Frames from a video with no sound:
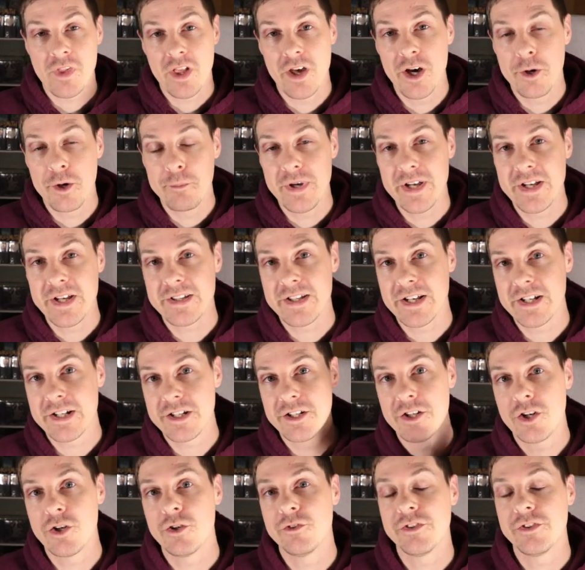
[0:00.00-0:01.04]
Hit that
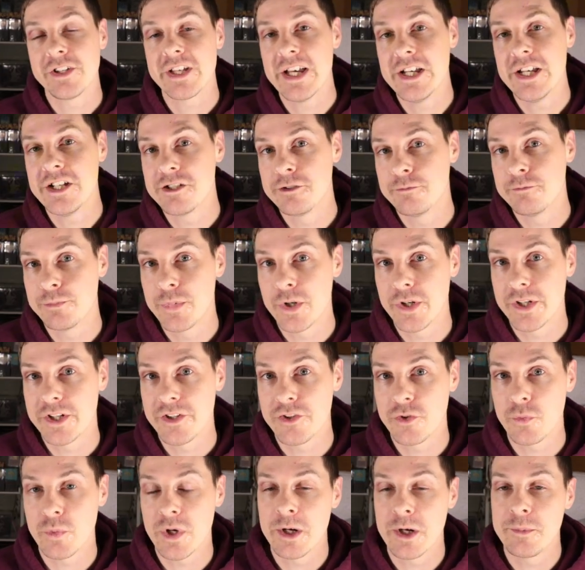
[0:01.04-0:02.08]
notification button
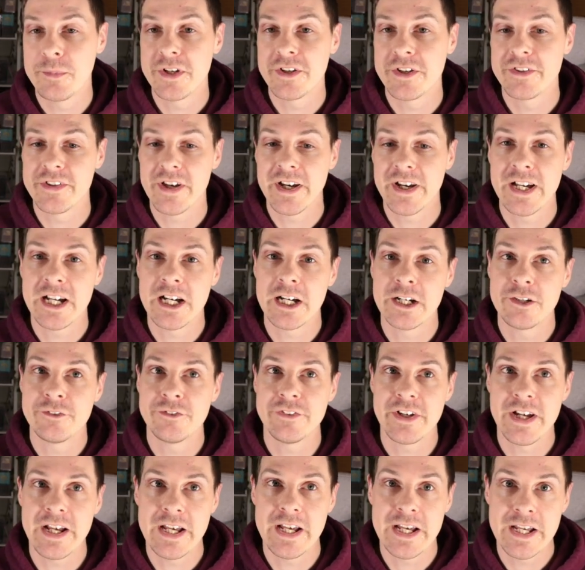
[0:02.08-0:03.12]
as well, because I
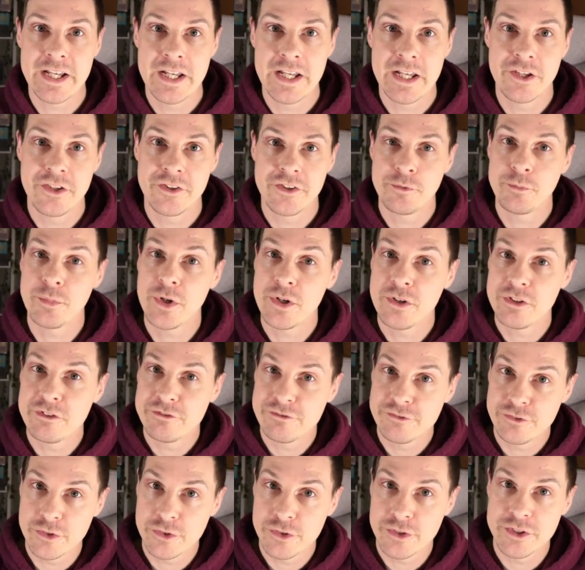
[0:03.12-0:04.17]
have a
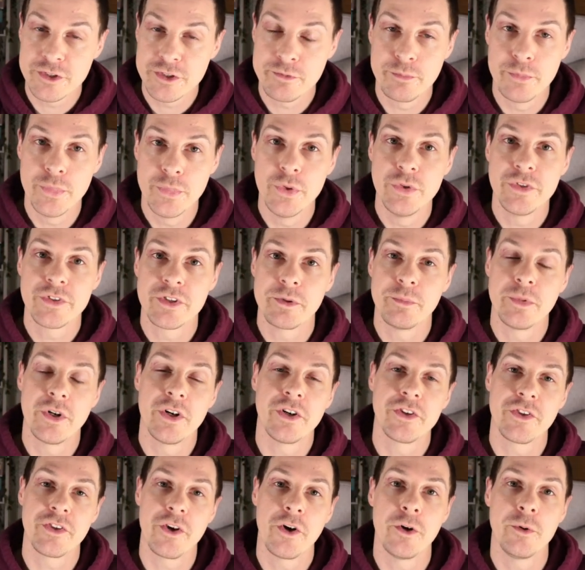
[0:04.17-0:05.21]
Spiritforged booster
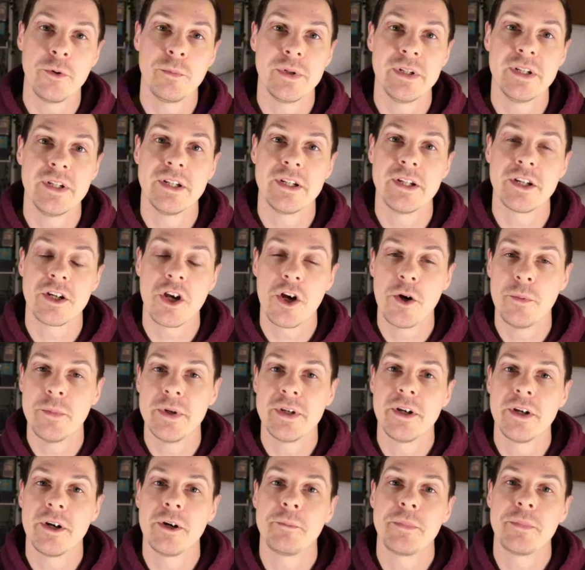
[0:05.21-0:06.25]
box opening
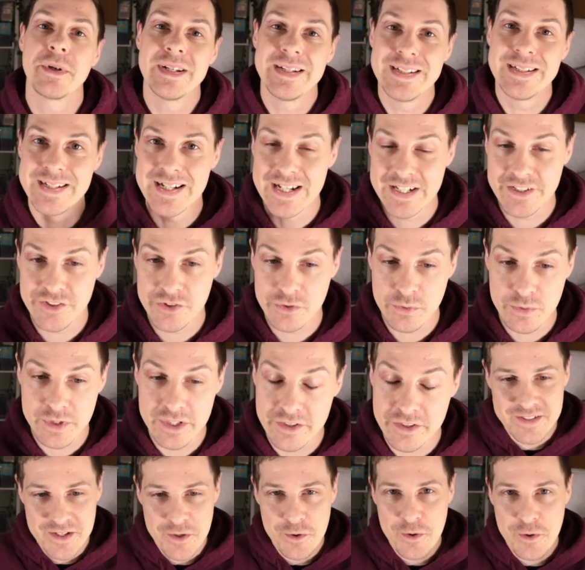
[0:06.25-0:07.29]
coming up next
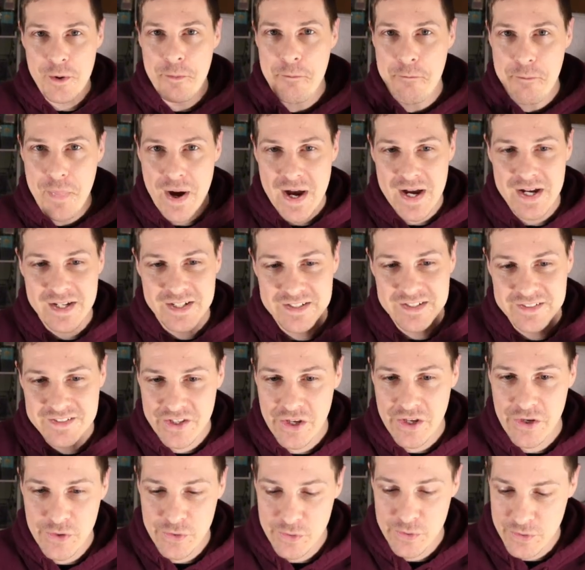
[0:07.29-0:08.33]
week. So back
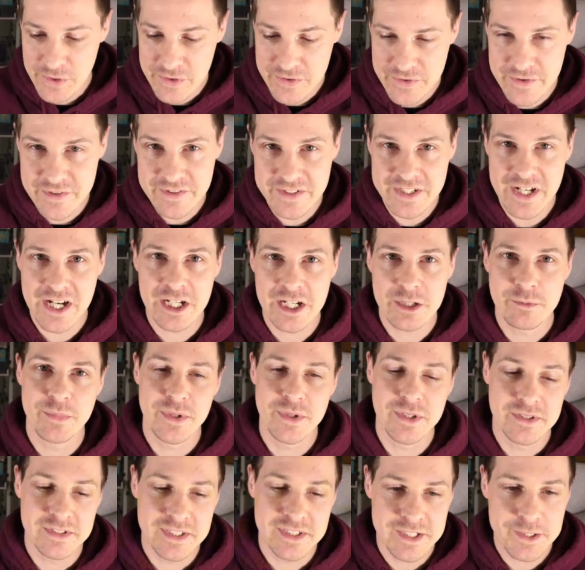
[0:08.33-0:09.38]
to the deck
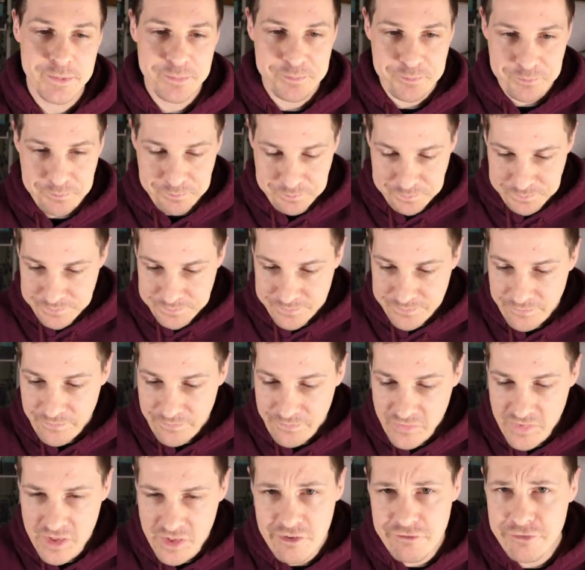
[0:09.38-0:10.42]
building.
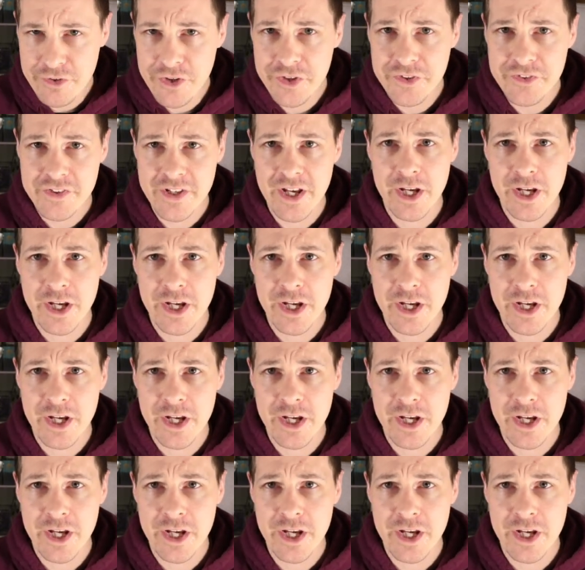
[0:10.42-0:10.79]
First